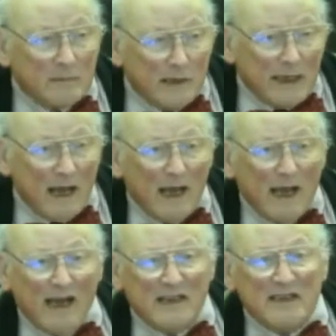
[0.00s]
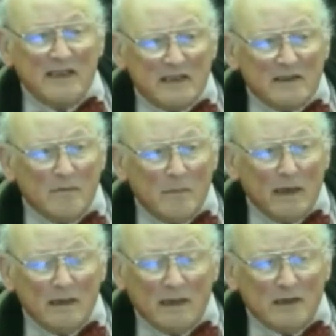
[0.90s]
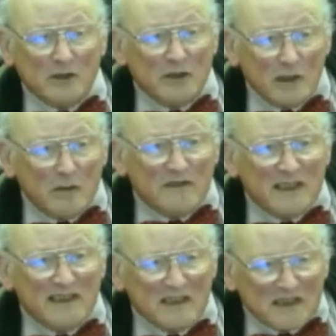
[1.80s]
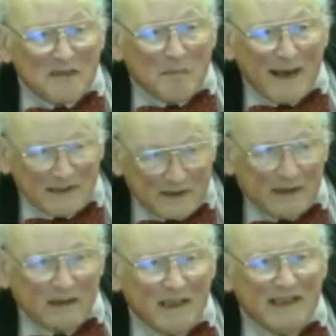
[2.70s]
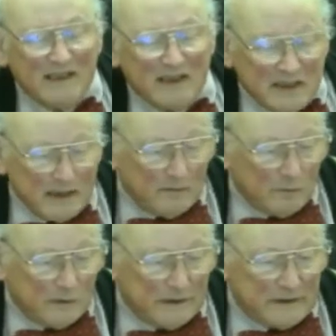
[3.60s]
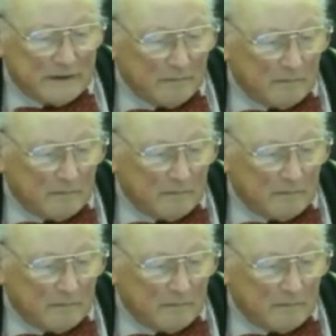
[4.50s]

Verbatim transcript: to me a system a, a show of systematic deceitfulness.